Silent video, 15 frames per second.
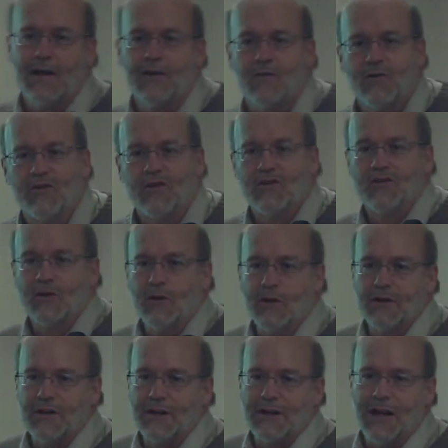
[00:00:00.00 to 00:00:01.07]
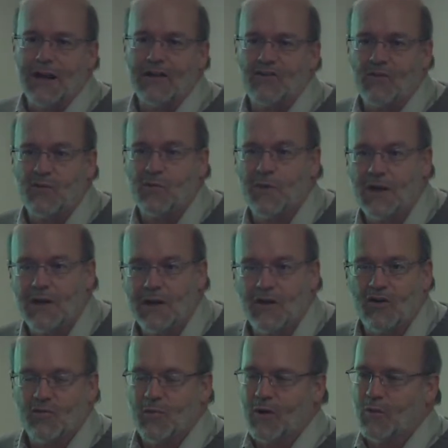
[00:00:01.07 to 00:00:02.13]
an interest in solar technology for many
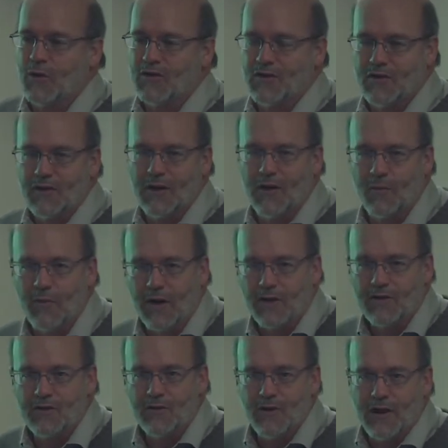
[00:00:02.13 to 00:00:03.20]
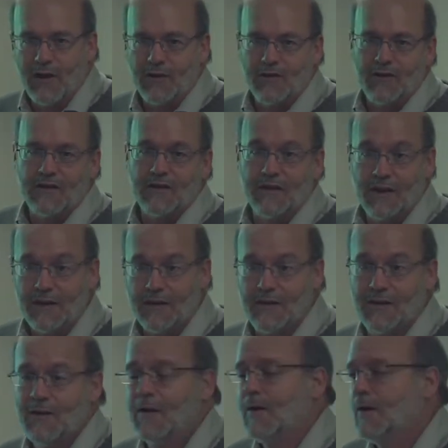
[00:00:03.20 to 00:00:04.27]
years, but it wasn't until about 2006